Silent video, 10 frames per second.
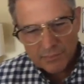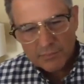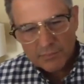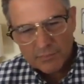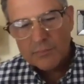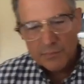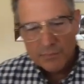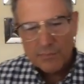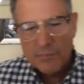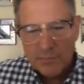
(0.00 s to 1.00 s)

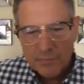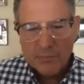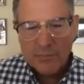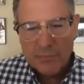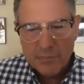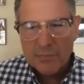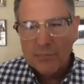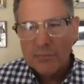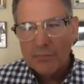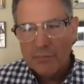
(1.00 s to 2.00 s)

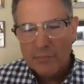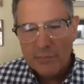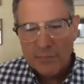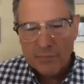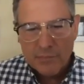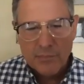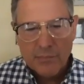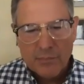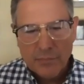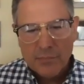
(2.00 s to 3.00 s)

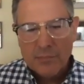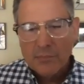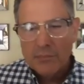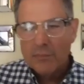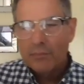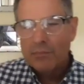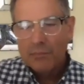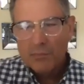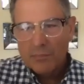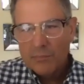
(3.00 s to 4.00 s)

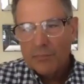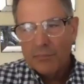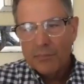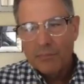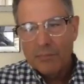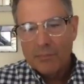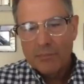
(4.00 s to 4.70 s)
(silent)